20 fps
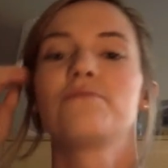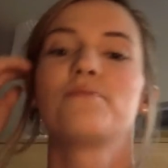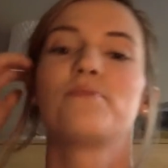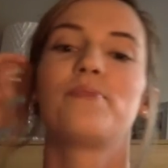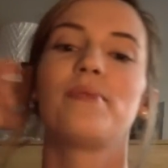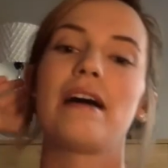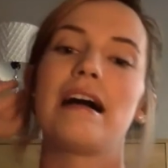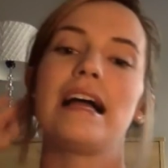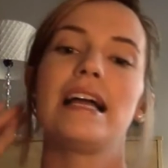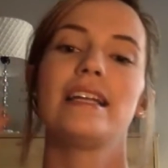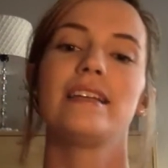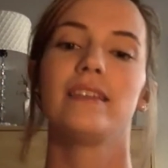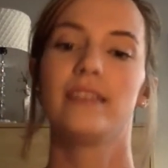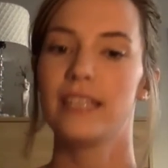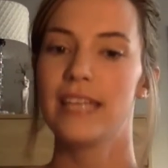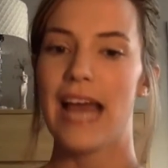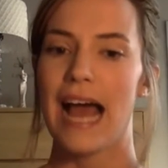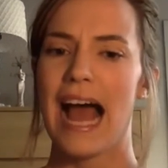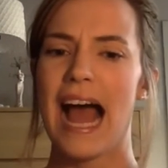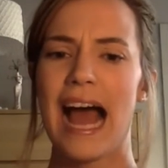But
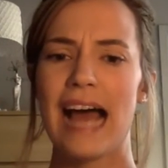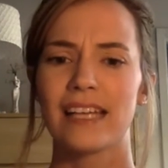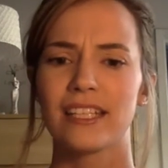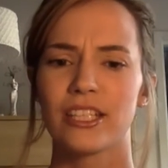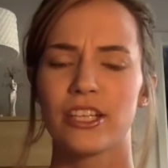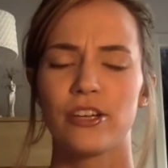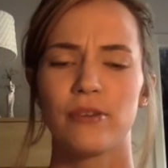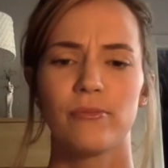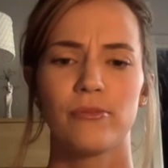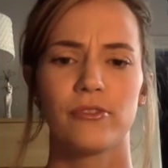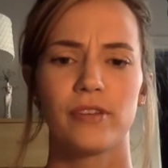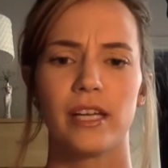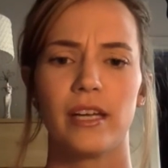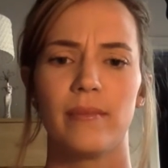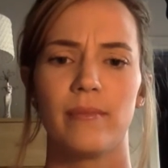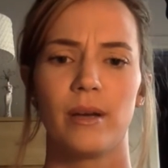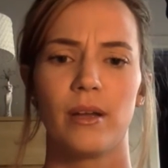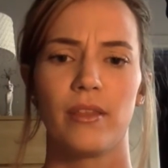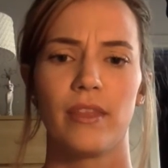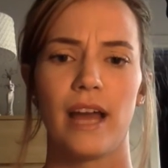yeah, ask your Marine
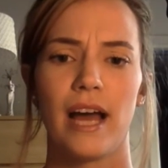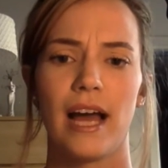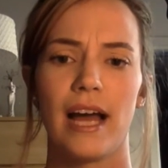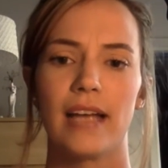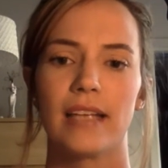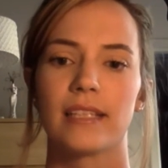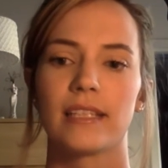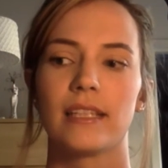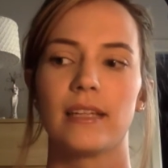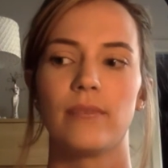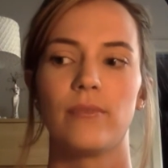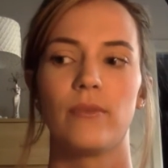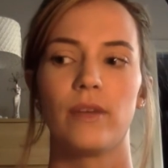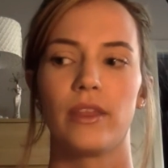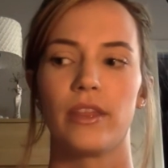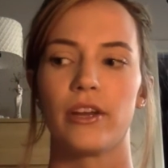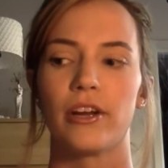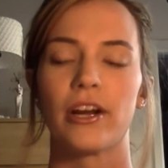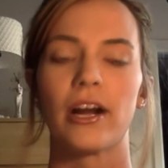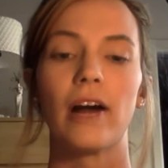about that. Ask them what
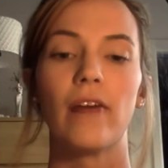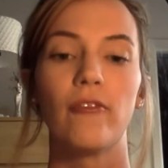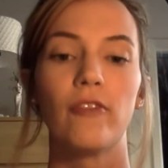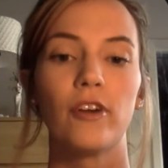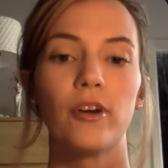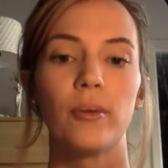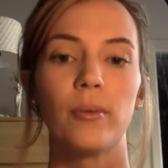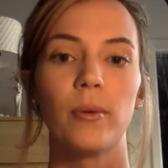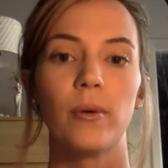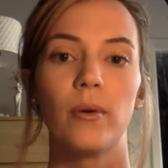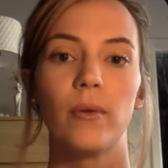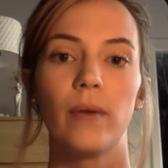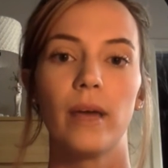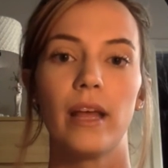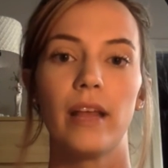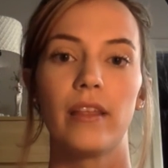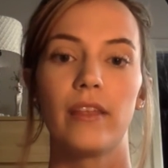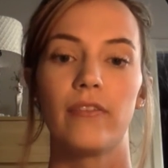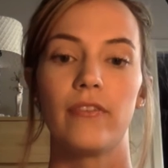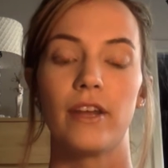they're comfortable with,
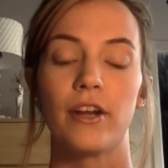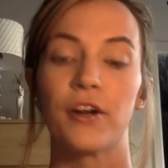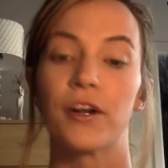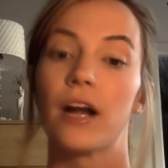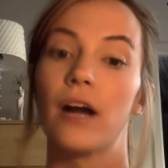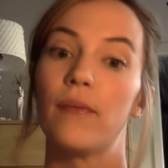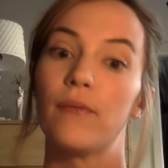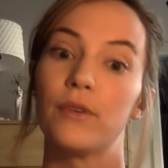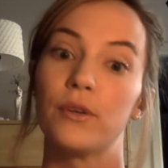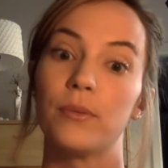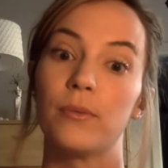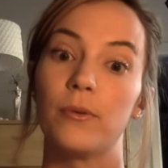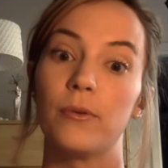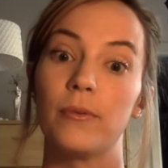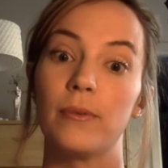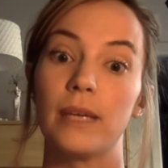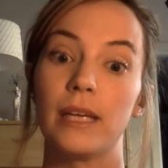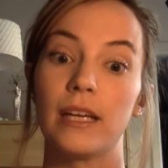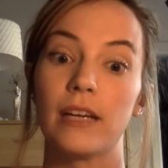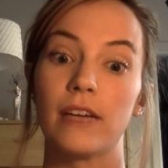if they're comfortable
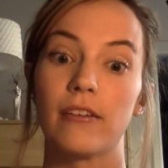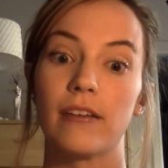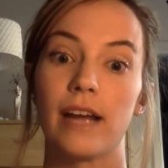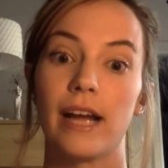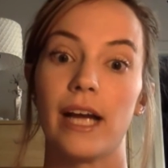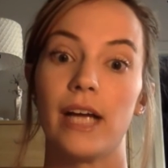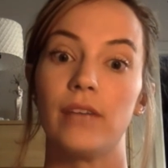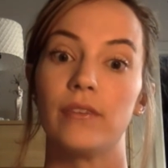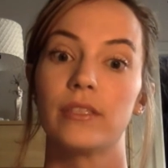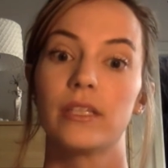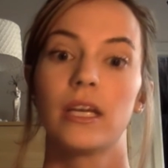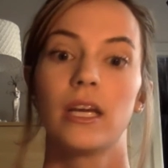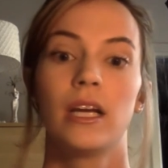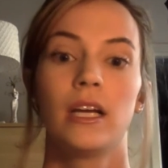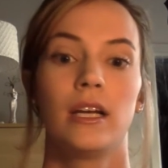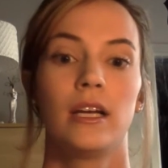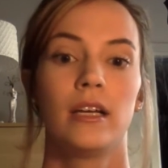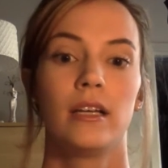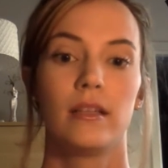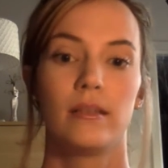being around,
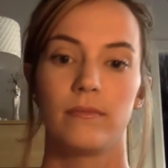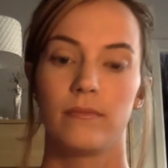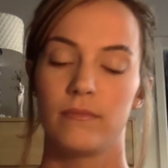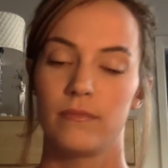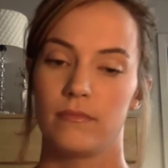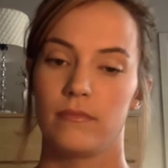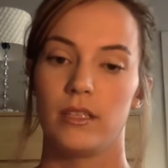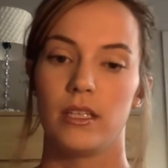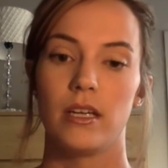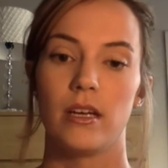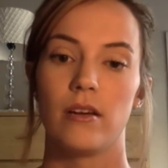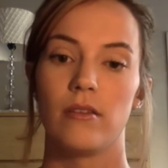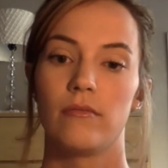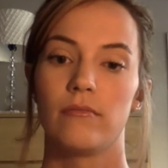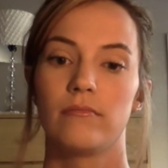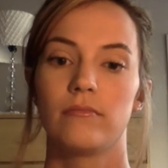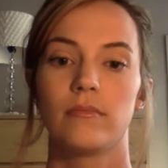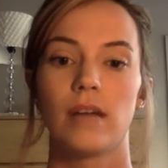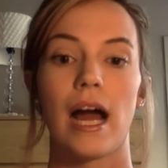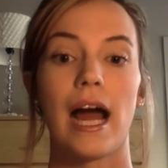
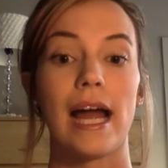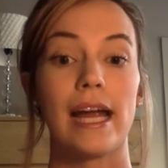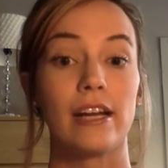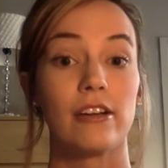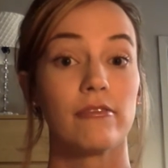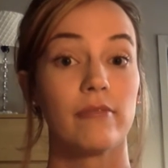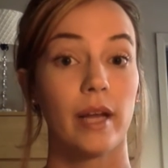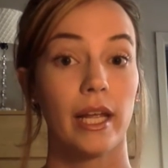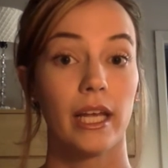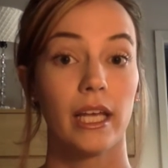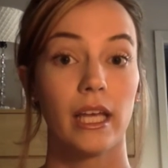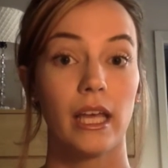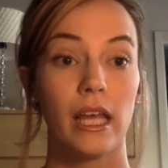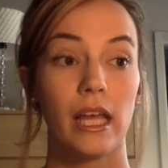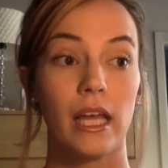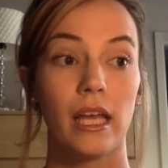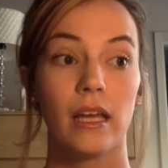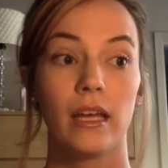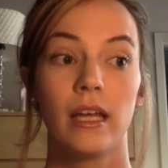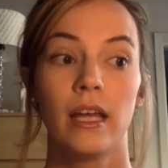higher
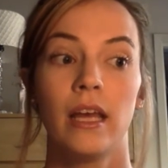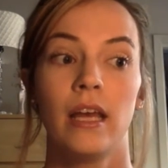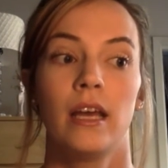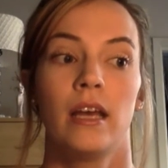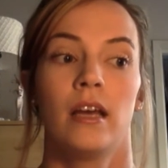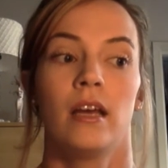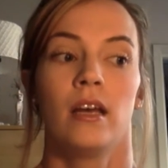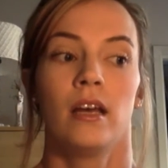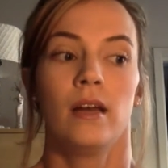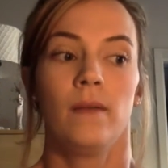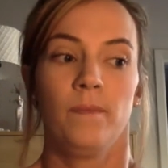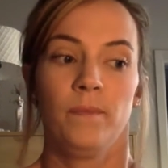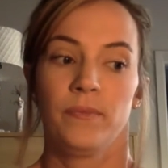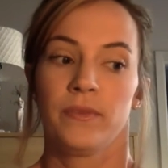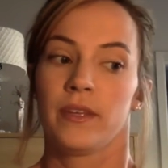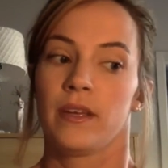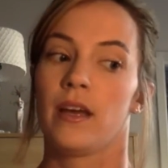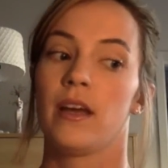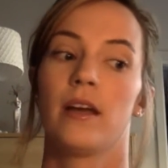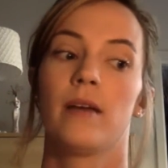ranking
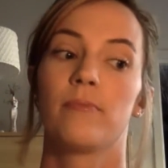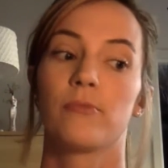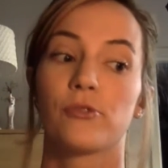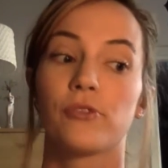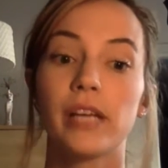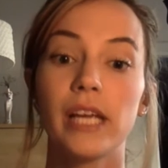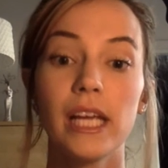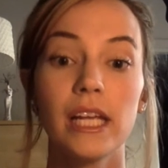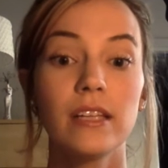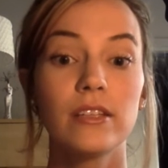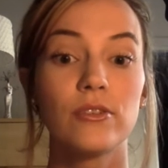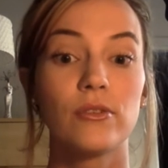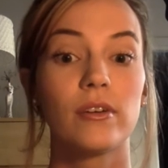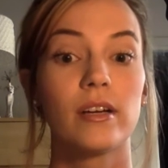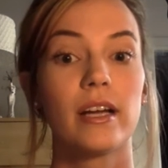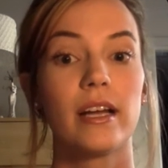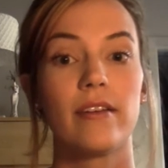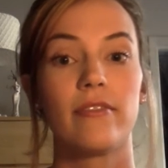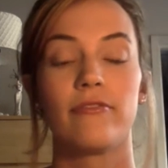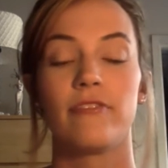Marines, or
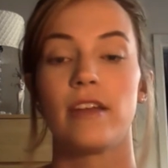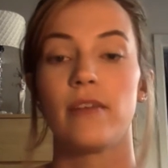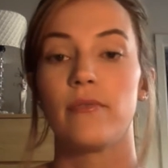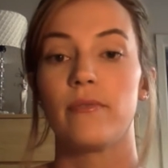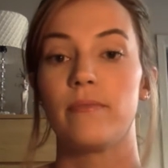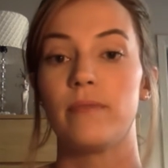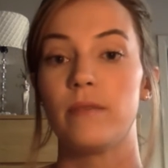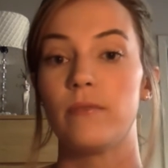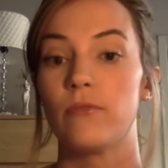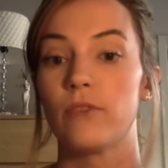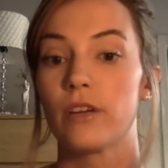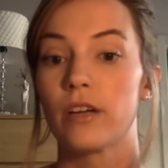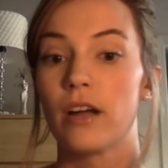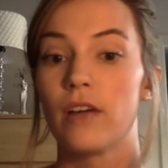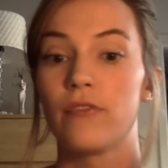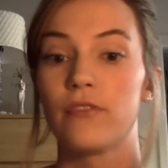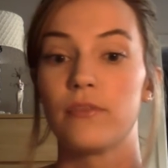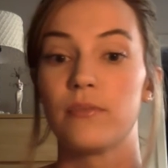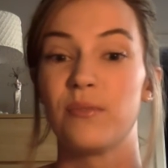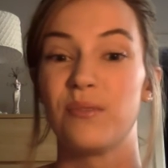if they would be more
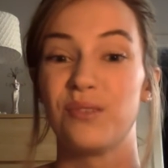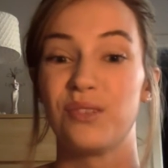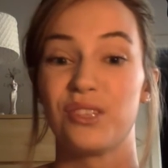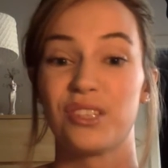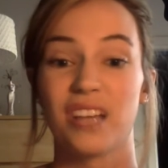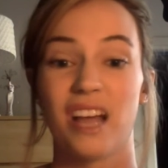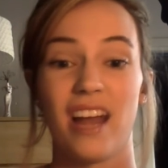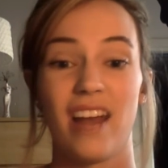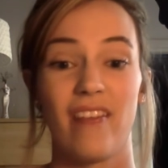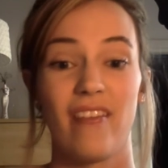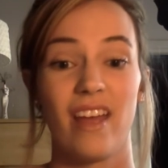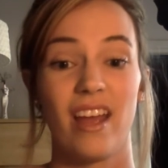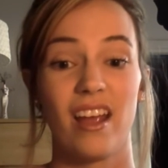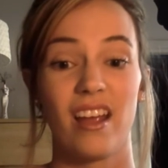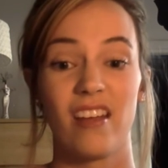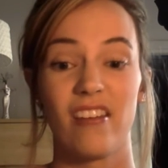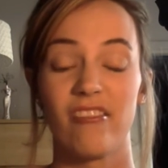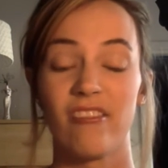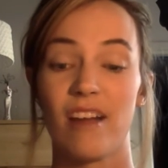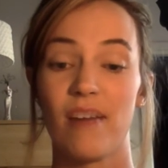comfortable just kind of
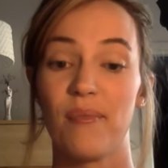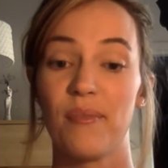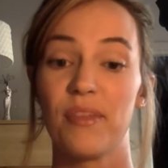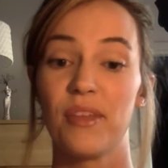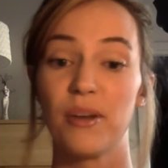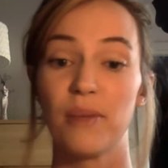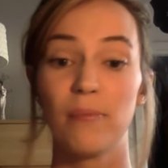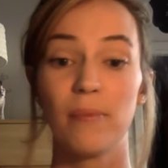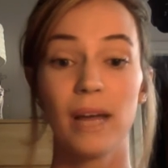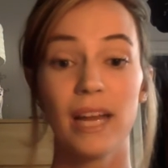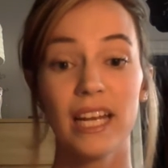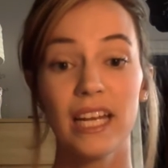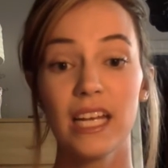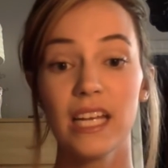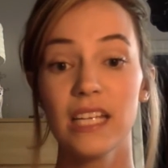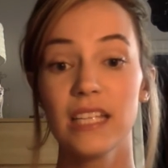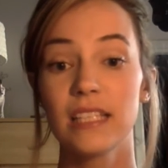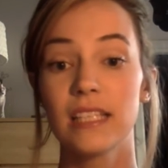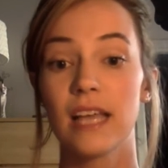hanging around with their buddies.